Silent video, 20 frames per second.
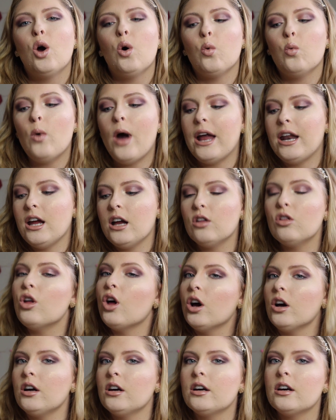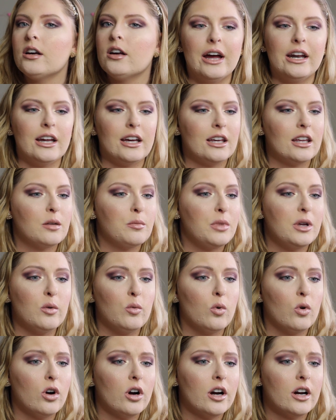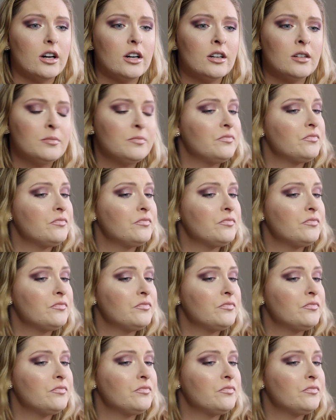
wedding look that it can be worn